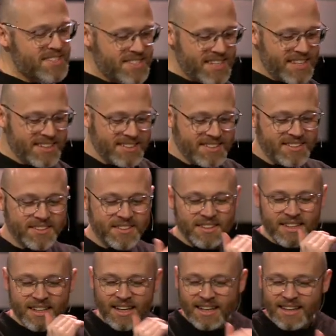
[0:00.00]

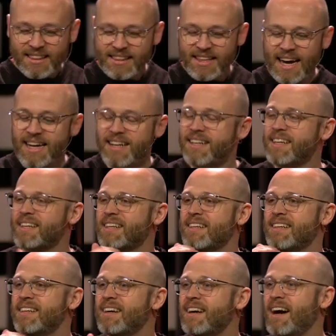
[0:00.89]
still
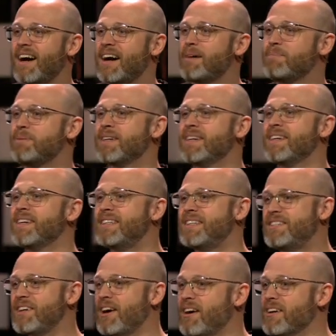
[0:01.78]
lighting up
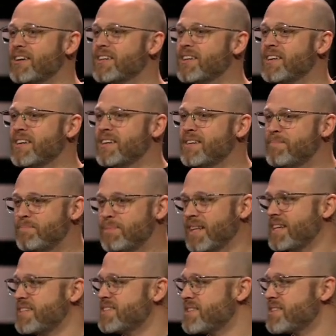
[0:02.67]
dark
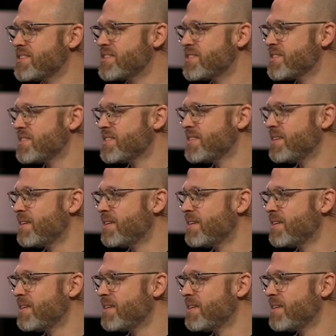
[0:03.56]
places.